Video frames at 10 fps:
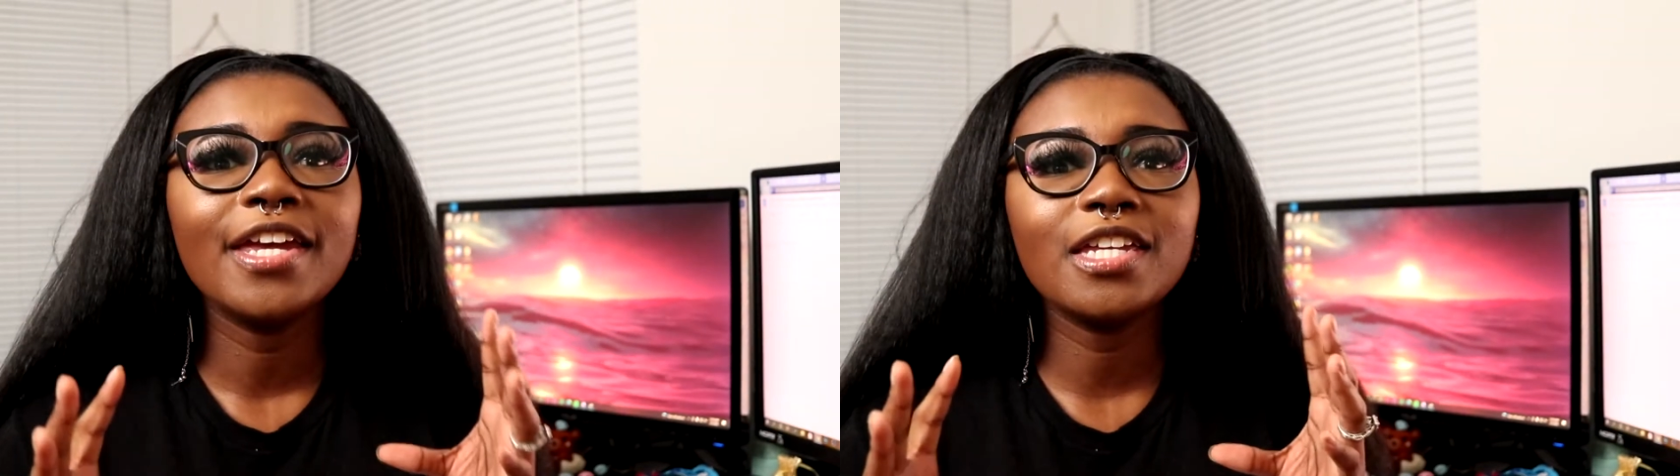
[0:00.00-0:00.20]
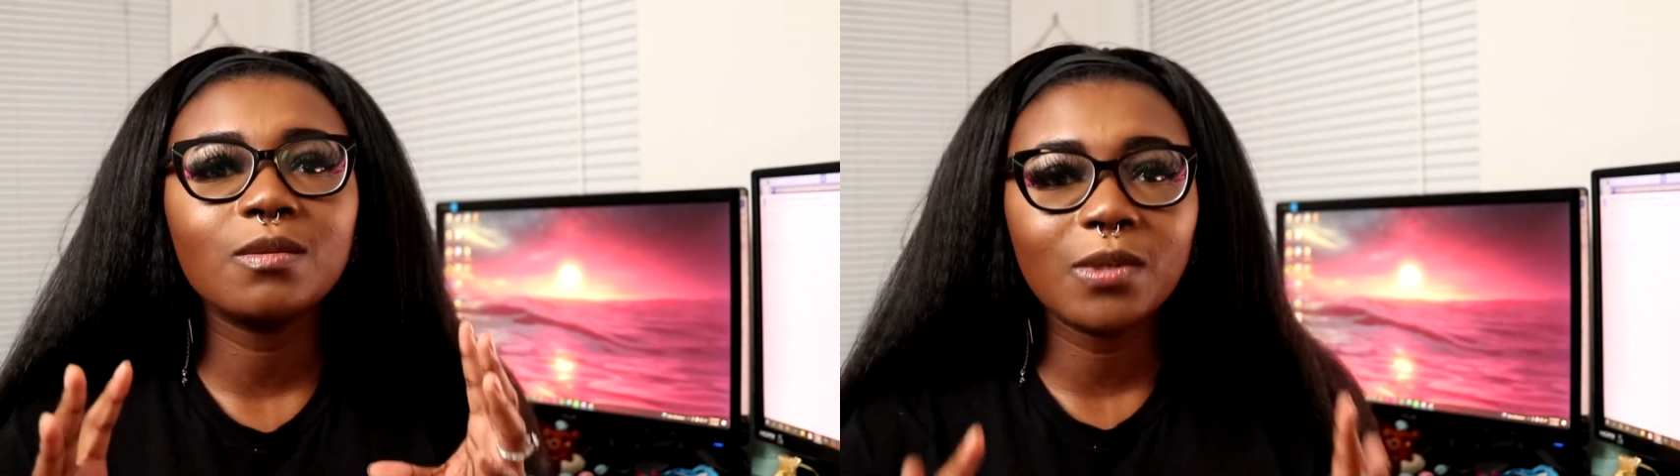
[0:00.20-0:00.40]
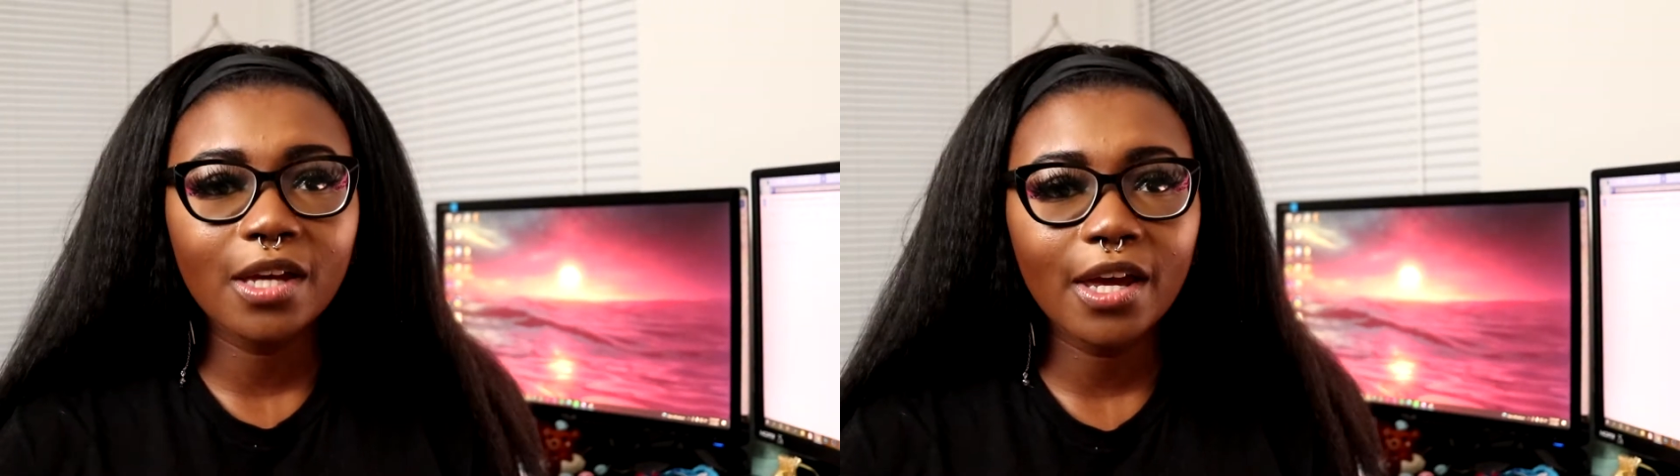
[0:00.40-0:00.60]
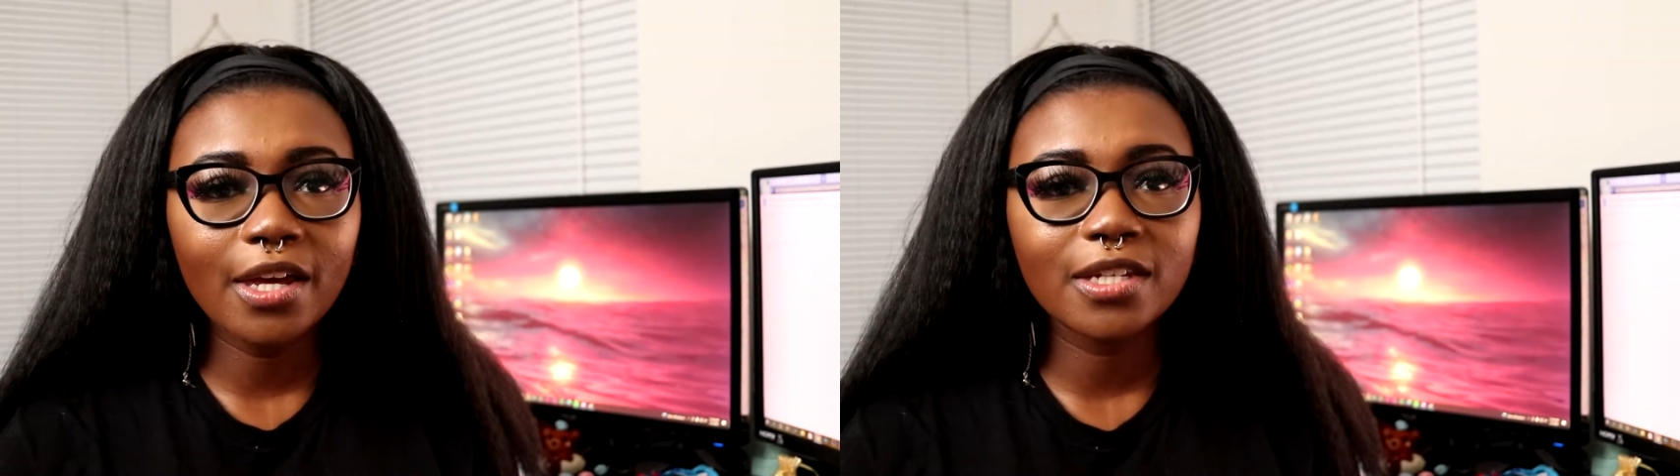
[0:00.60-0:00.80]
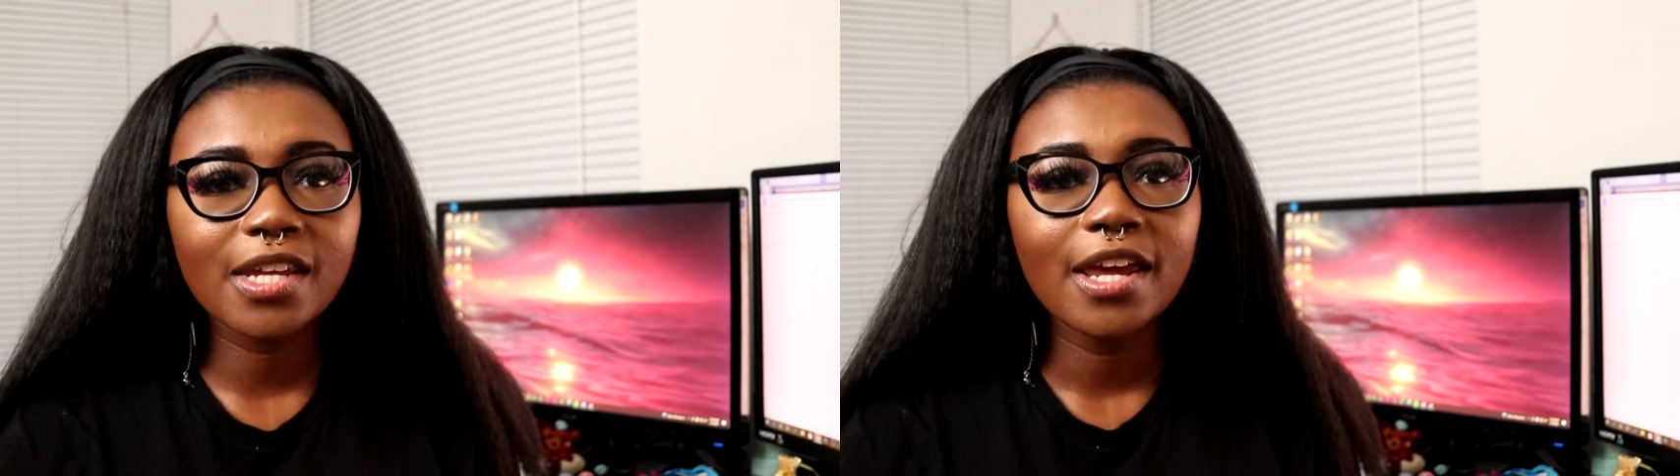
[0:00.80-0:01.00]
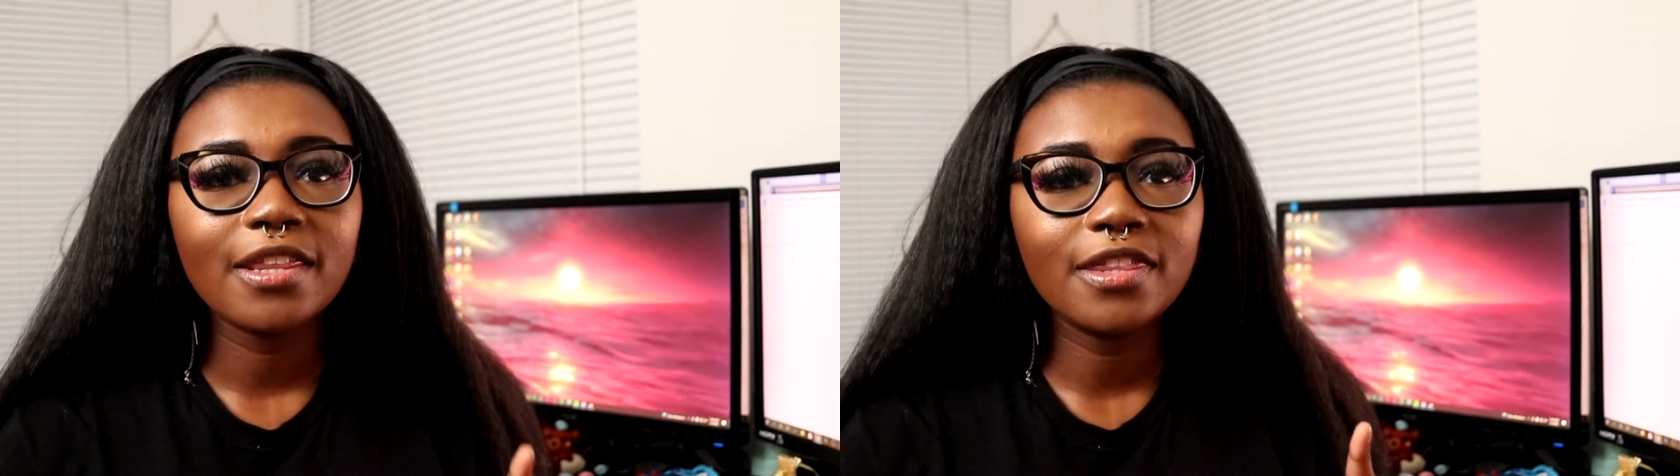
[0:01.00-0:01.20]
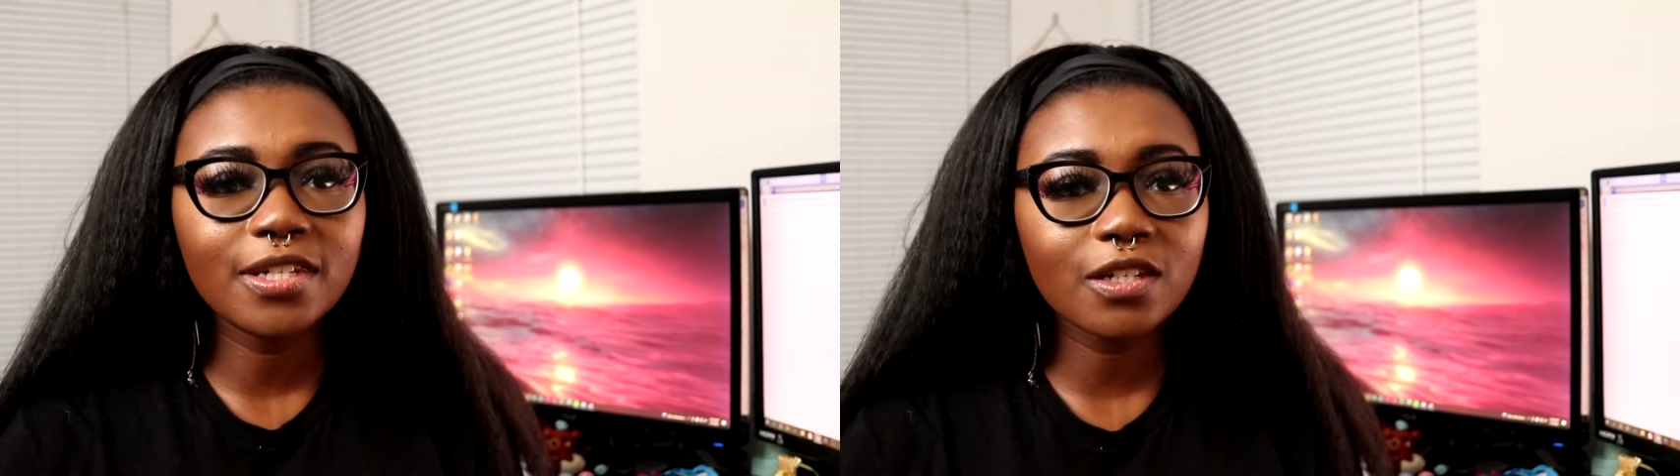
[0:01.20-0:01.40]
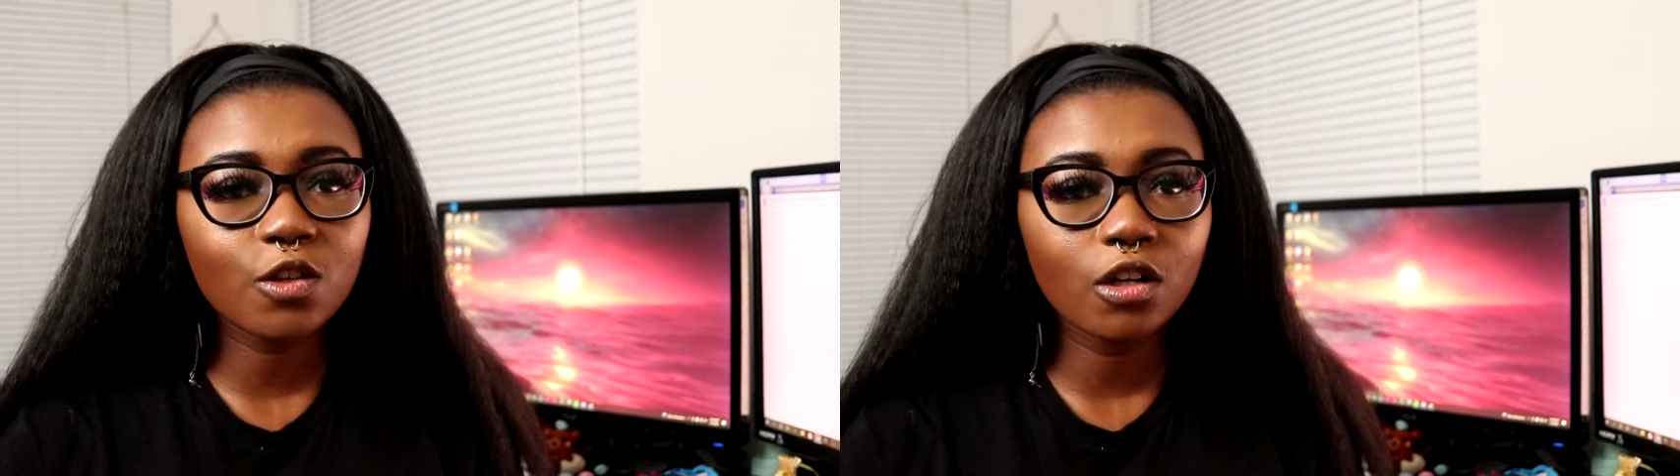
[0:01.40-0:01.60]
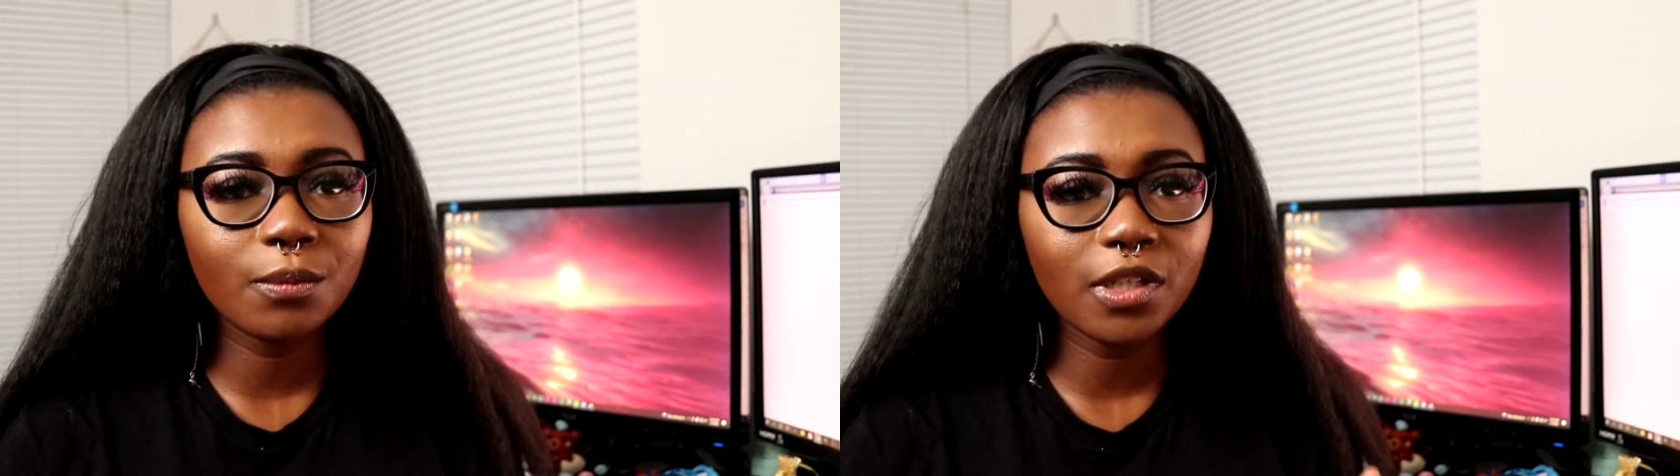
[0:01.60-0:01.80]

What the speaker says: is because this is going to